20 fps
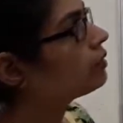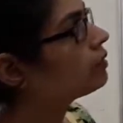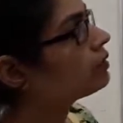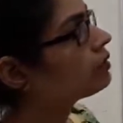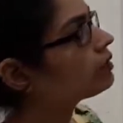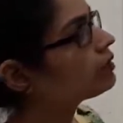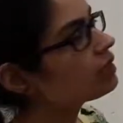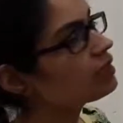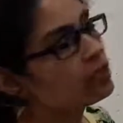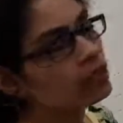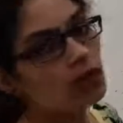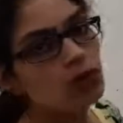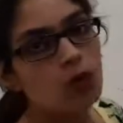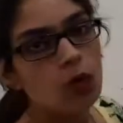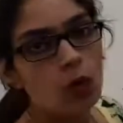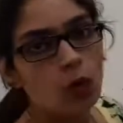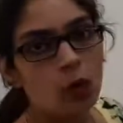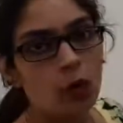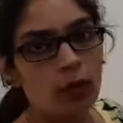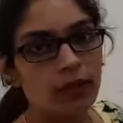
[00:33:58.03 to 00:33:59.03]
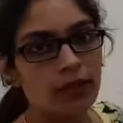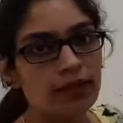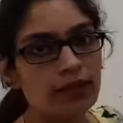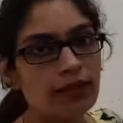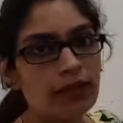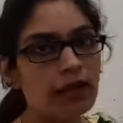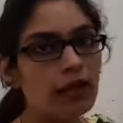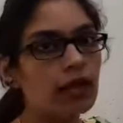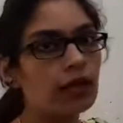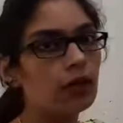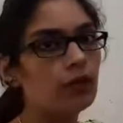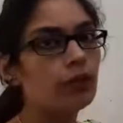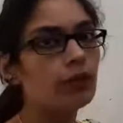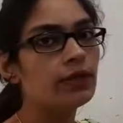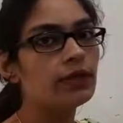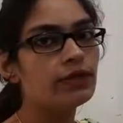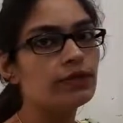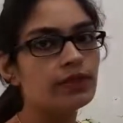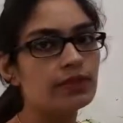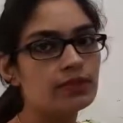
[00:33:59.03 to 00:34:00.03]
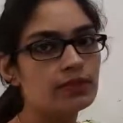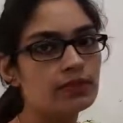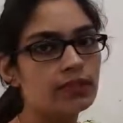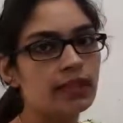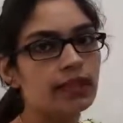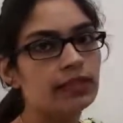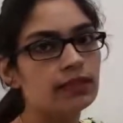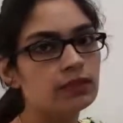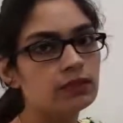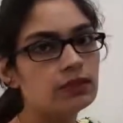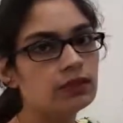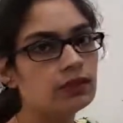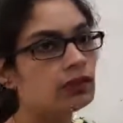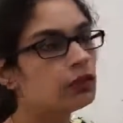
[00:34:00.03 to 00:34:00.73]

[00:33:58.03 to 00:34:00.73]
See, only the language is changed.